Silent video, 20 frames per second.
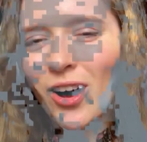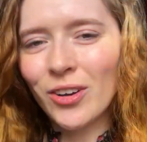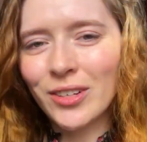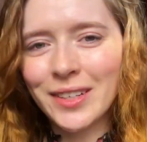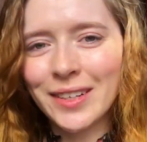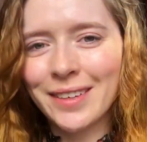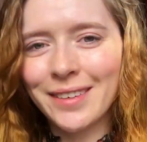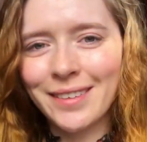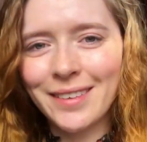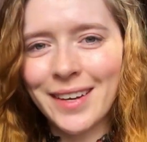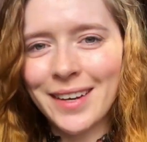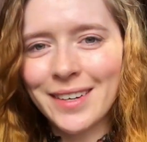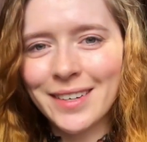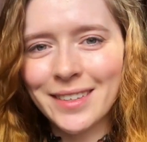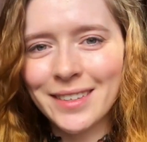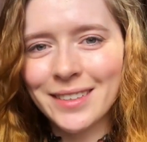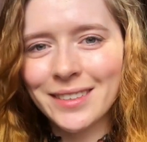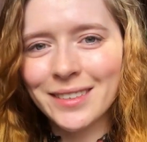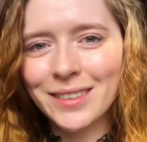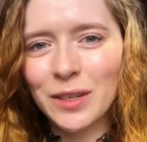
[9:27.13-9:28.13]
not in
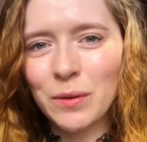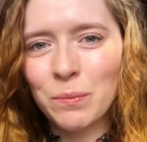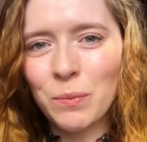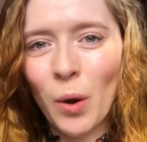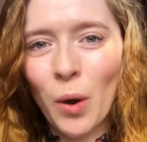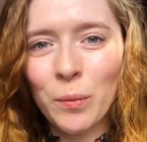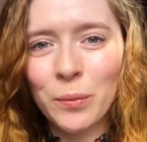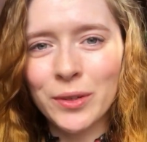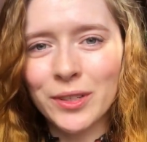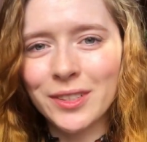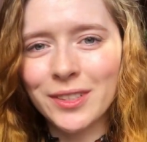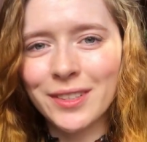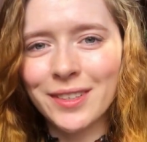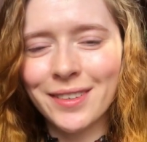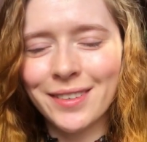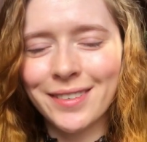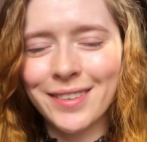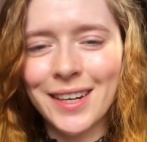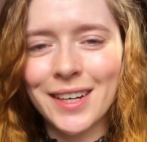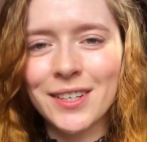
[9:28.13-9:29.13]
their
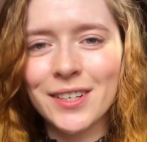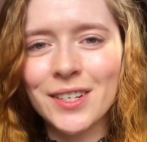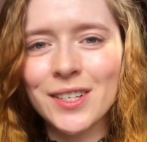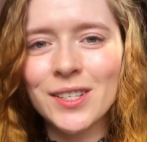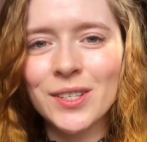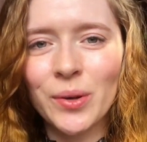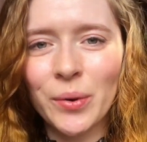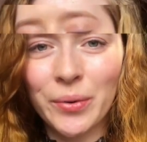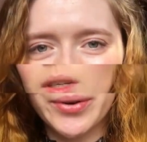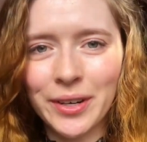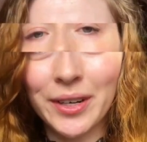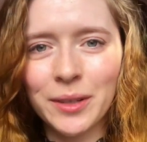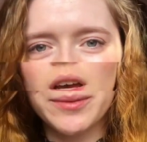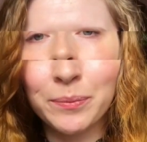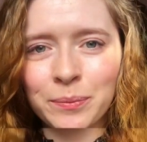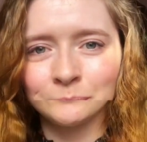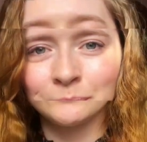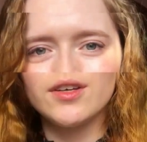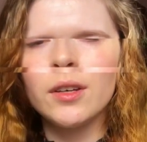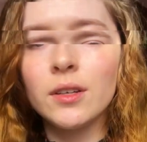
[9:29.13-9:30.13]
moment, in their story.
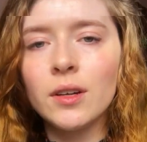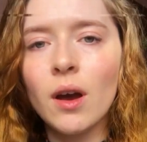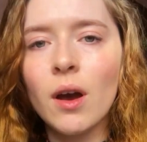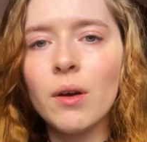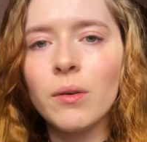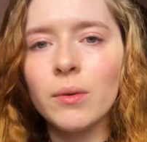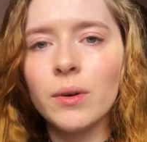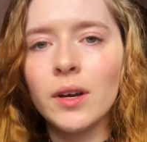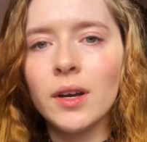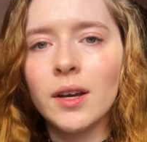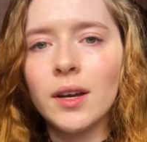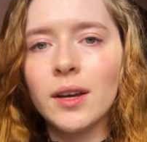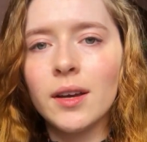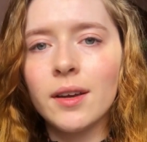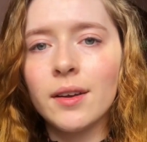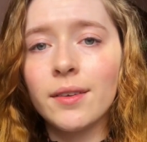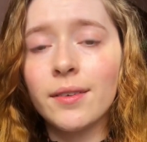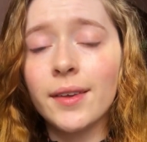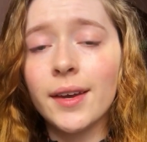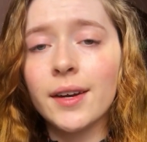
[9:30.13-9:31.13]
You know,
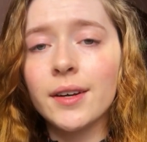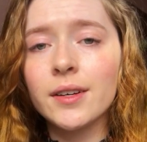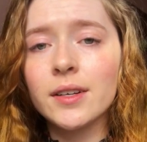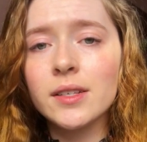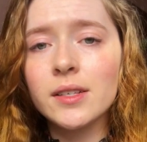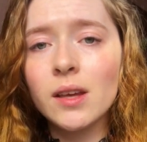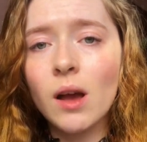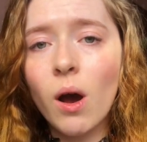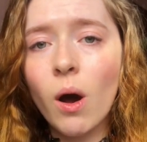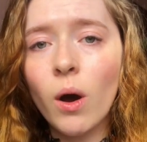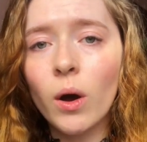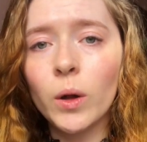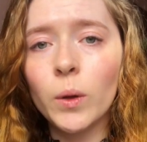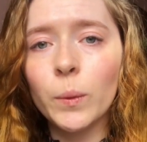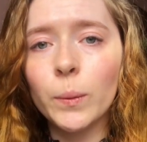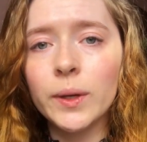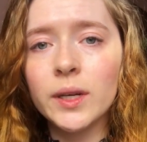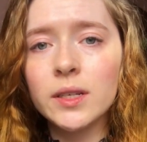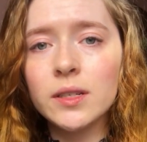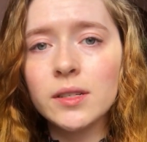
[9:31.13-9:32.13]
there is
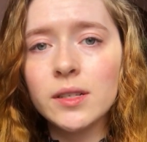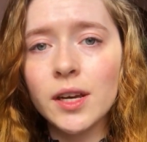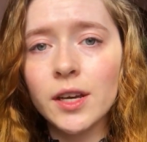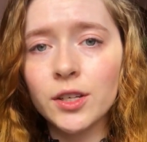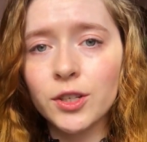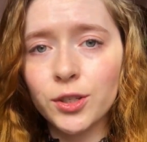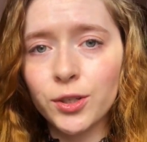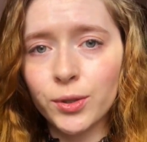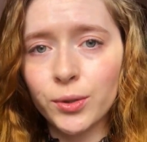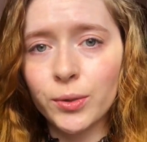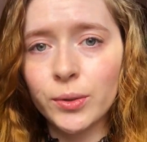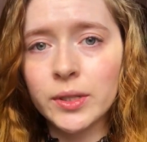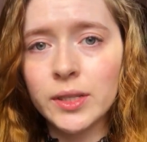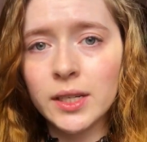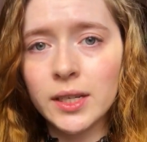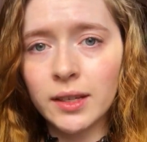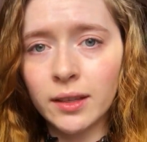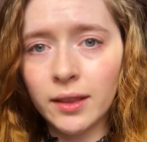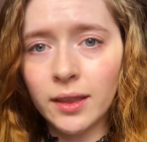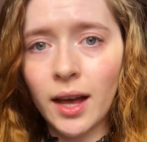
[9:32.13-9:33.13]
always a
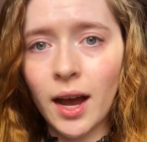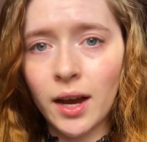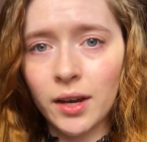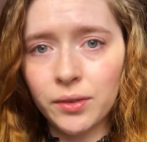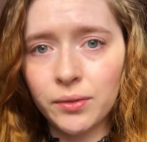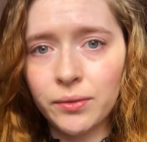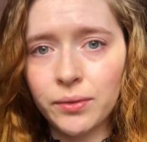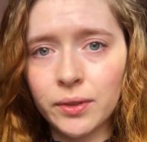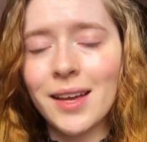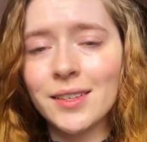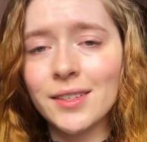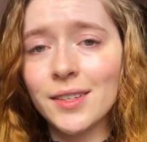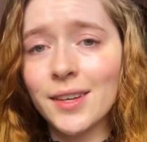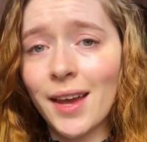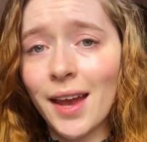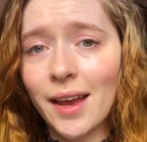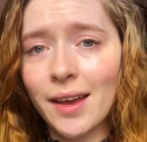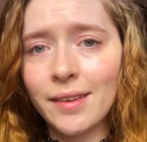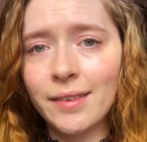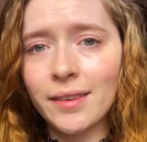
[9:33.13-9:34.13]
choice in life, and
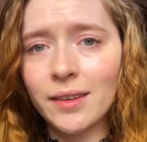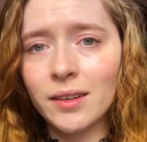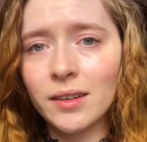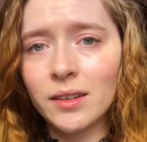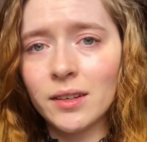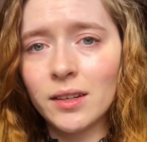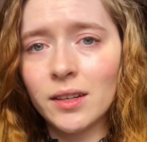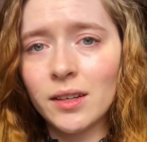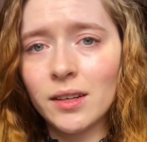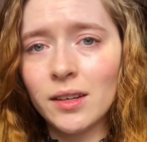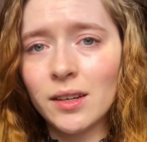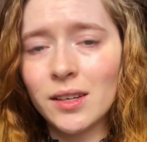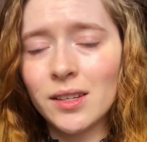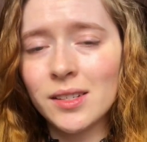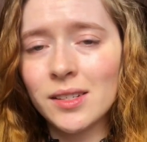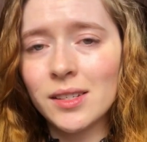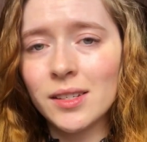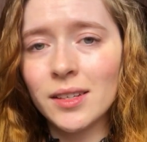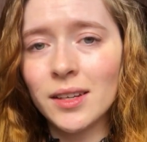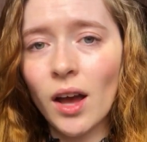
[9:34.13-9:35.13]
death
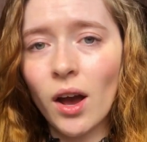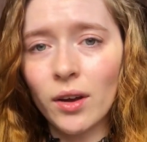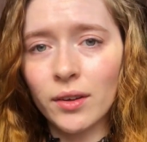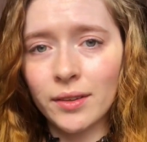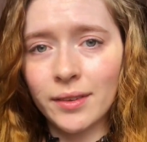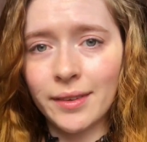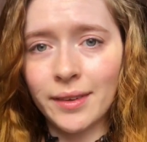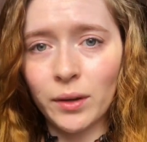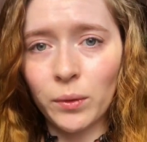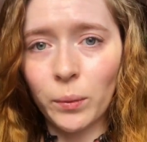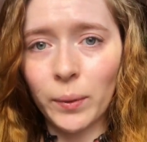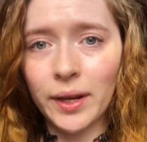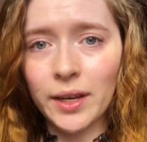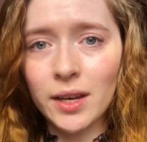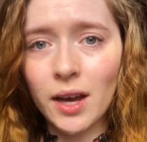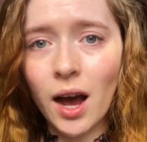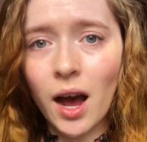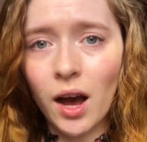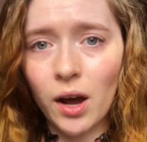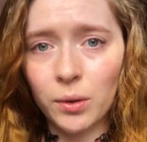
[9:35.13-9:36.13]
is not the
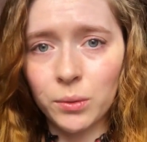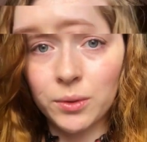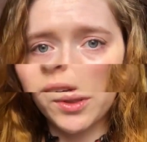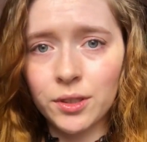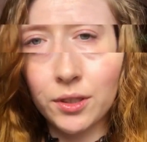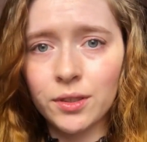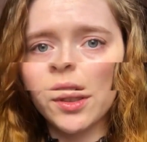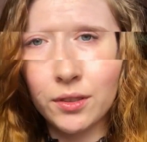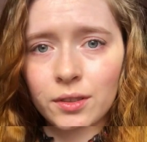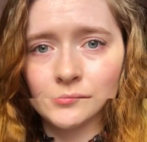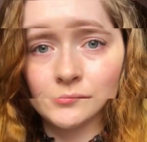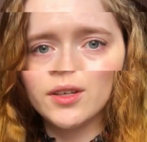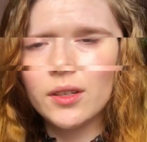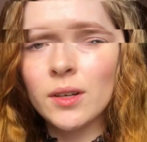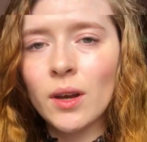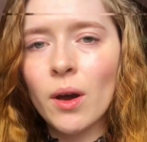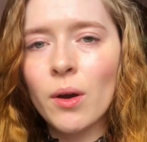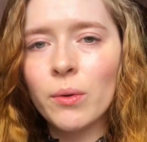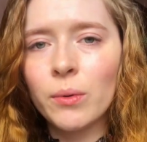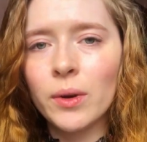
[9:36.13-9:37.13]
way out.
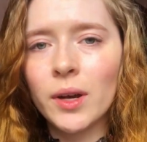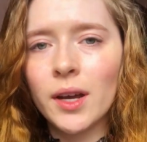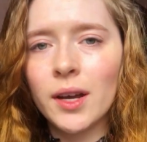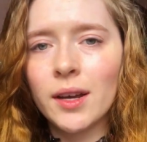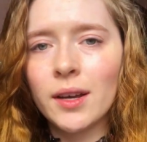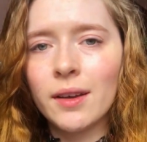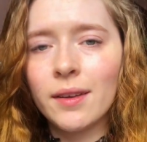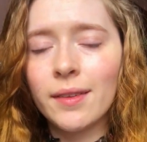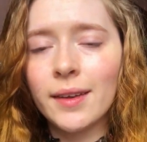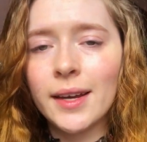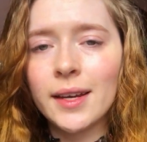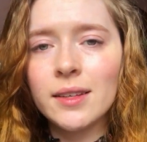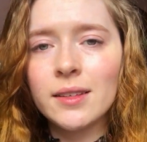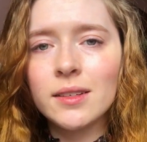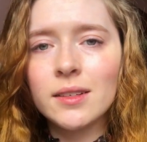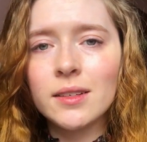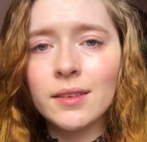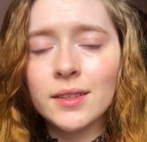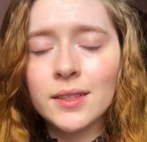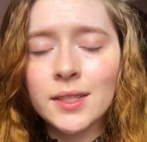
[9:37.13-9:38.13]
You know,
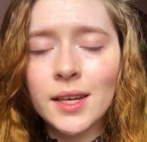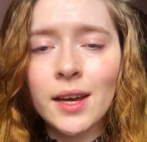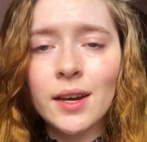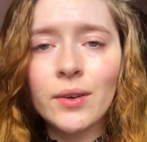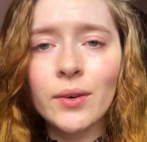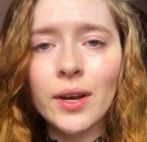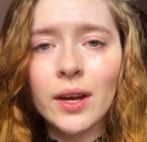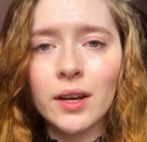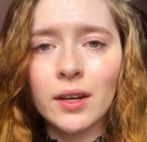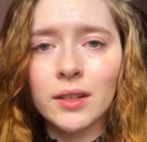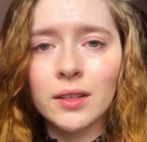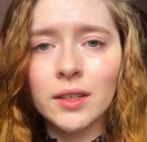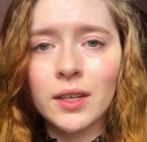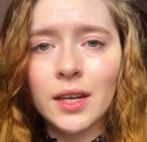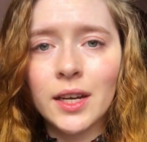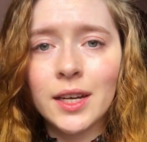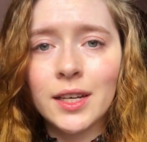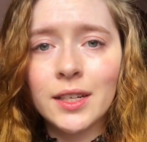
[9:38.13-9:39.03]
that serial